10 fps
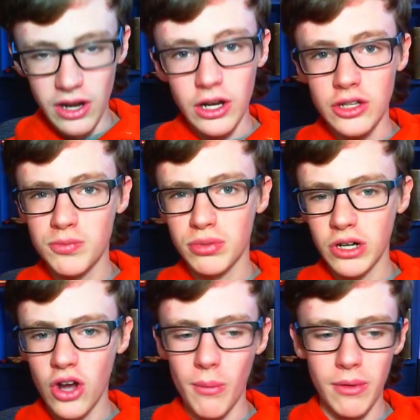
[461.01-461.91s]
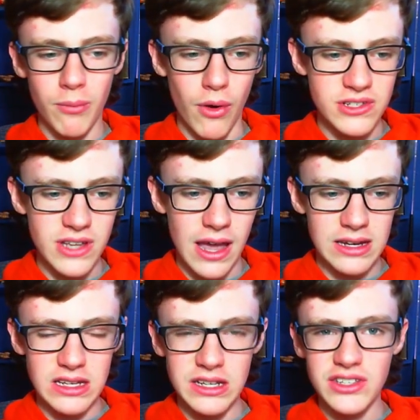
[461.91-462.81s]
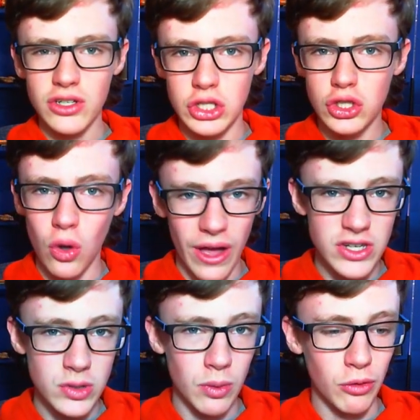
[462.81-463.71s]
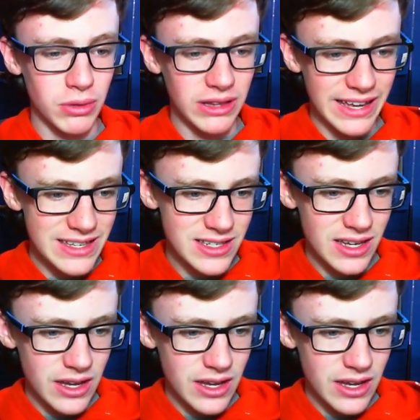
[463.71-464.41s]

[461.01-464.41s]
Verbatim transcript: It's pretty common, most IDEs, control H will replace.